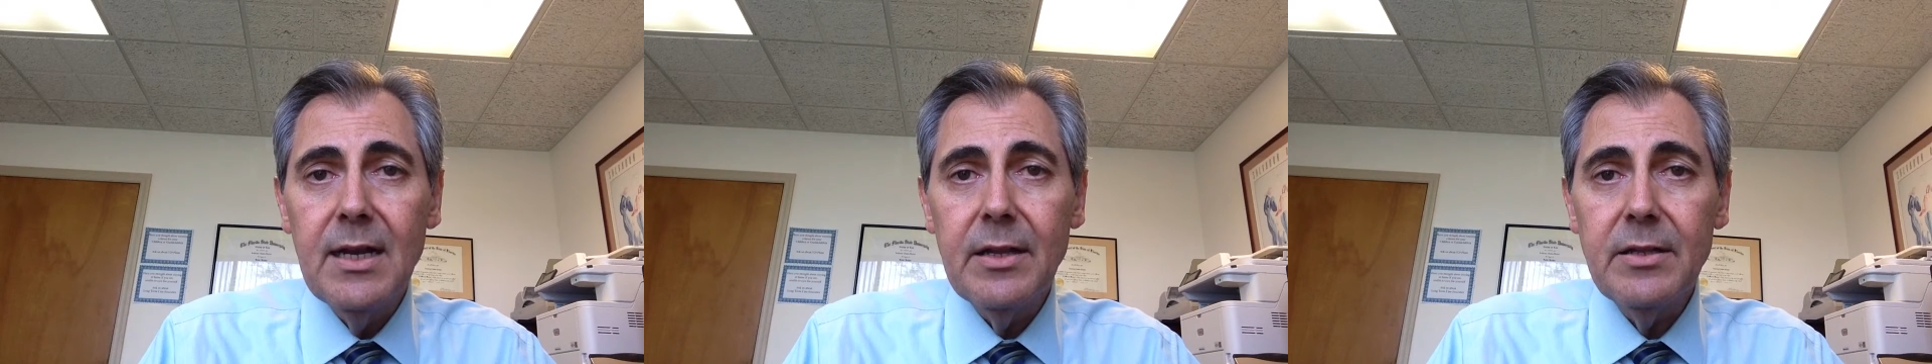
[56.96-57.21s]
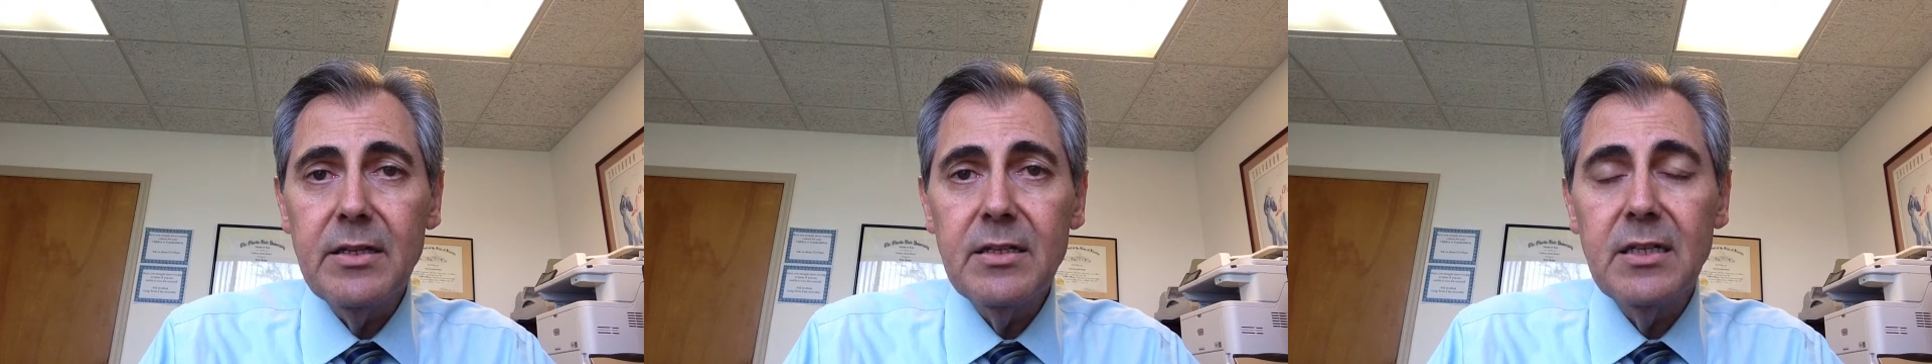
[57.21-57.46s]

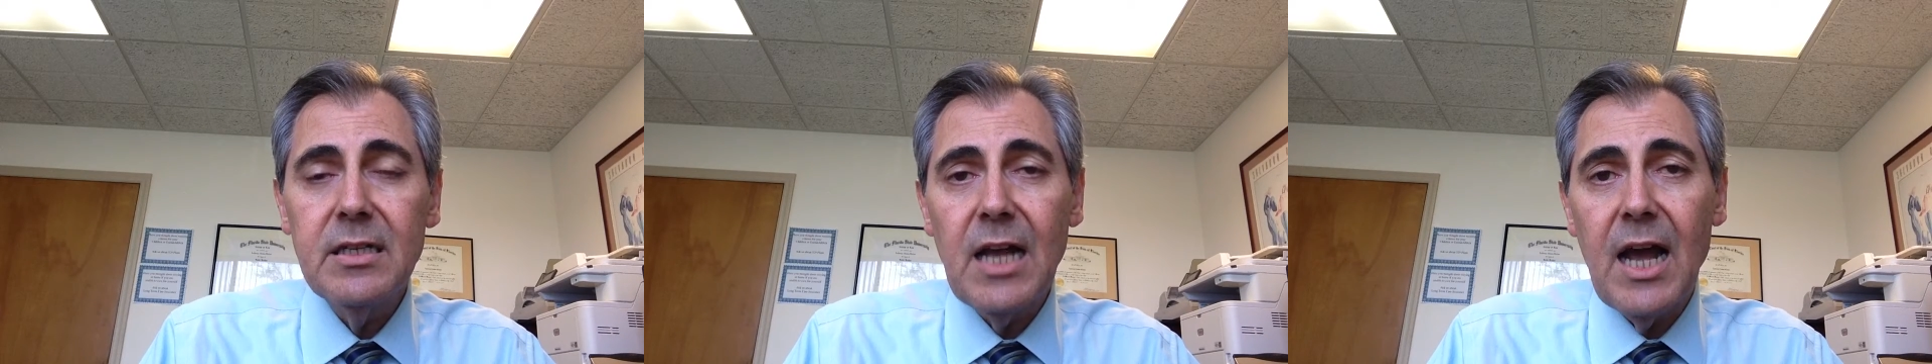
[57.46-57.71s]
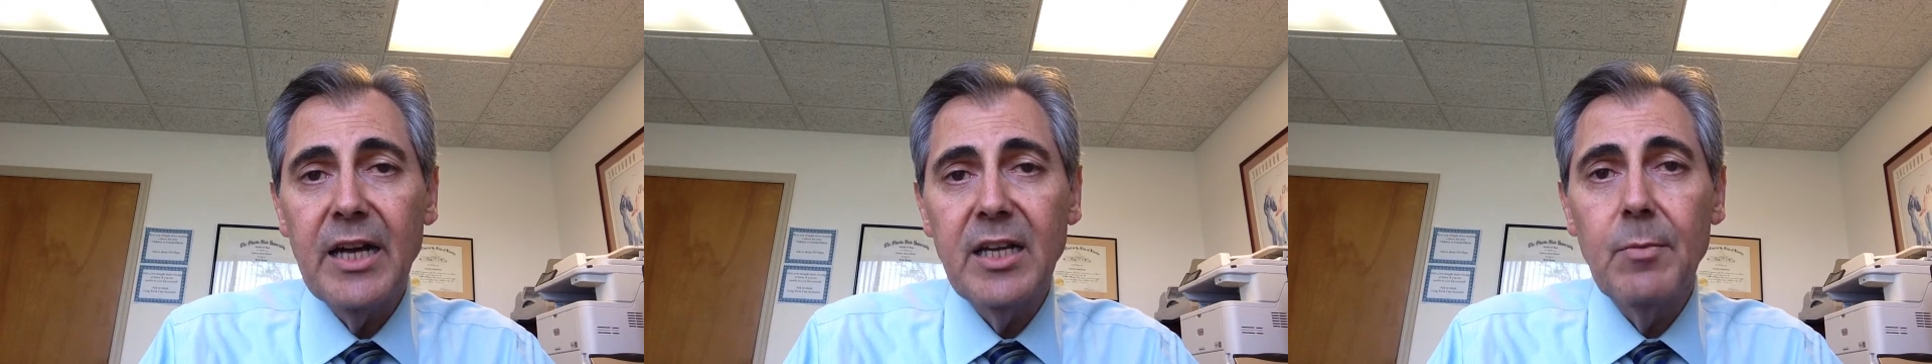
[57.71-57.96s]
Now, this is a
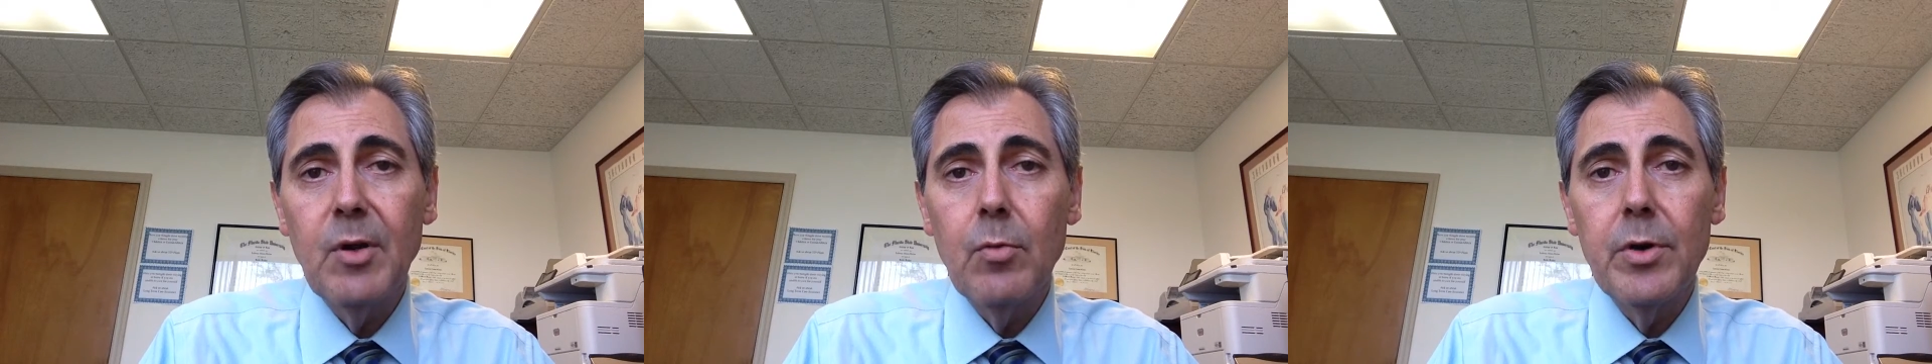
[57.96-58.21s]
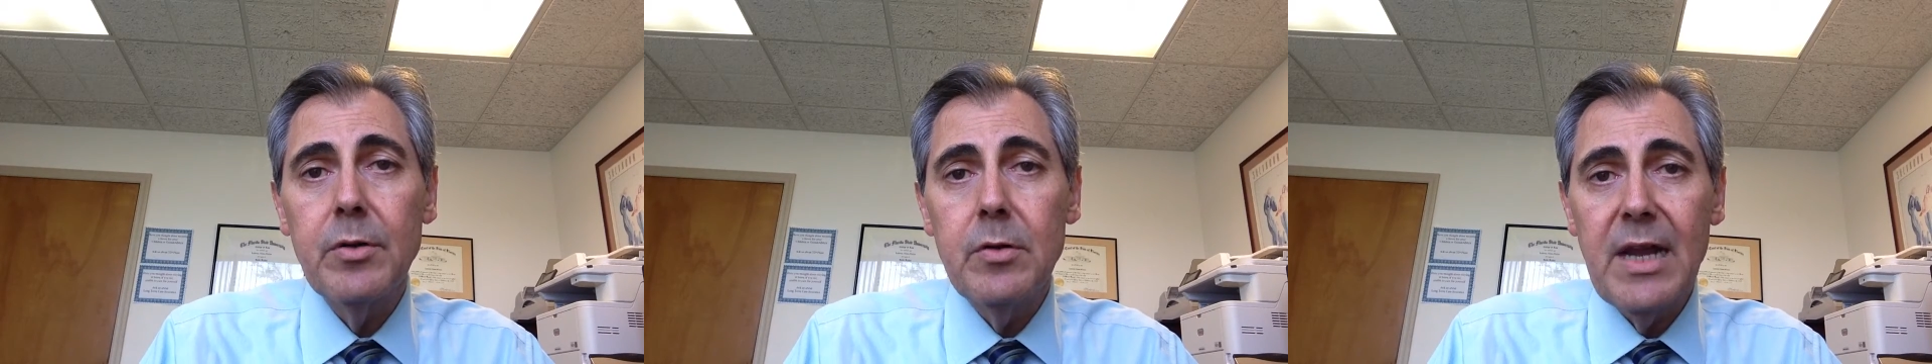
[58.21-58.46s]
document
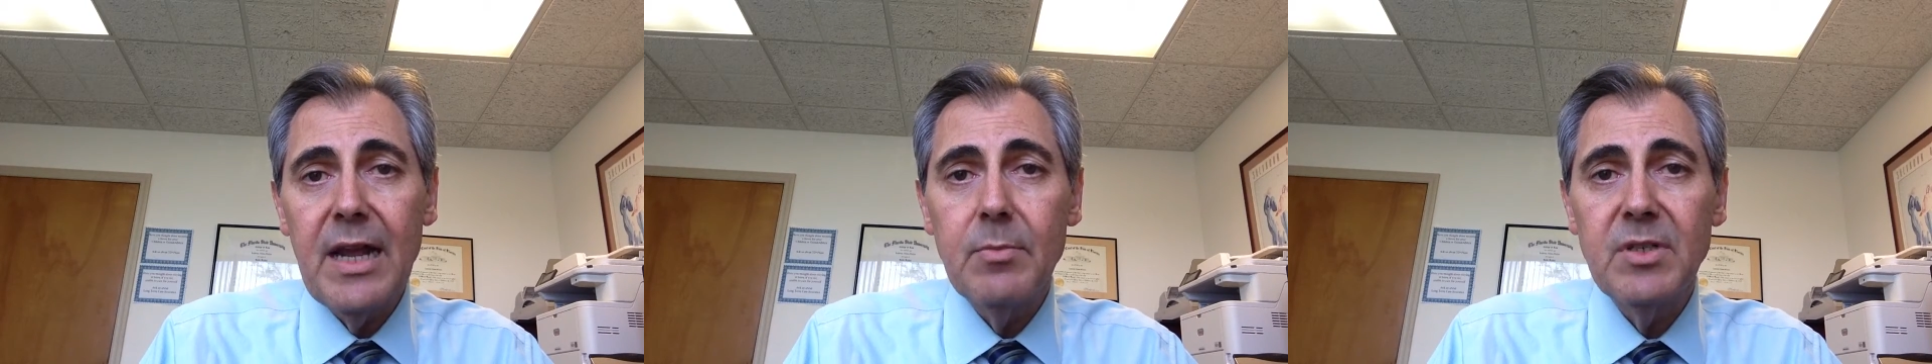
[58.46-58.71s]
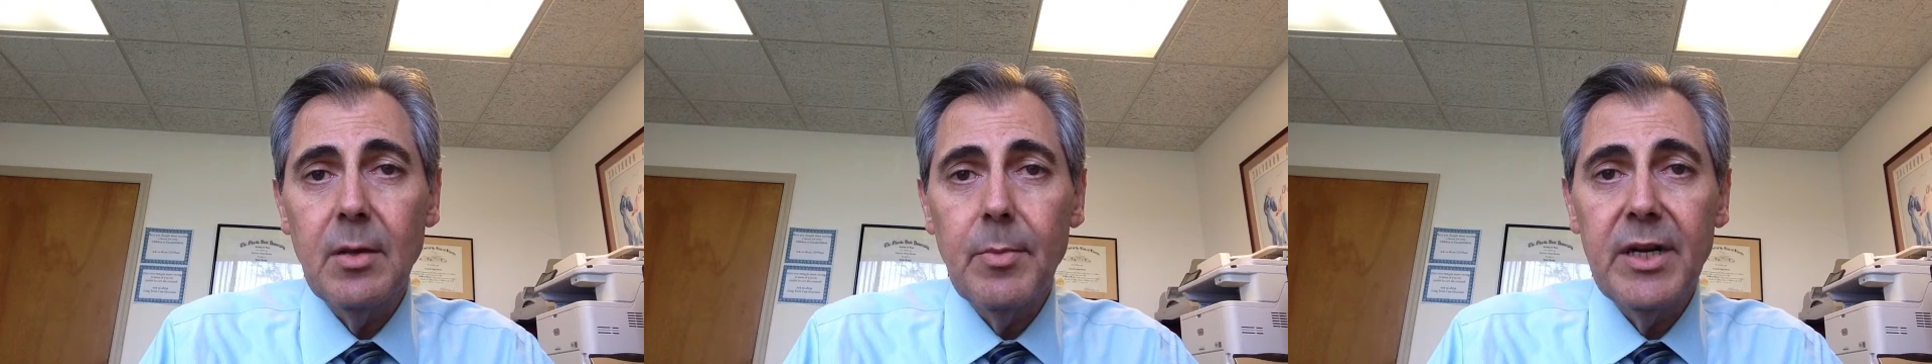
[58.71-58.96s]
where you
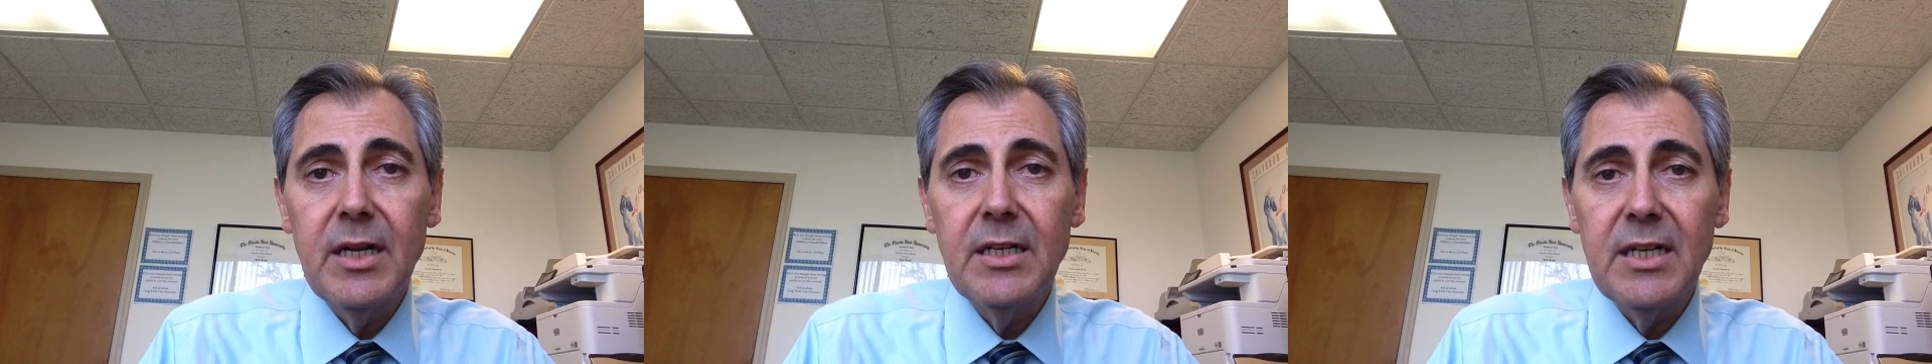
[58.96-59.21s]
name somebody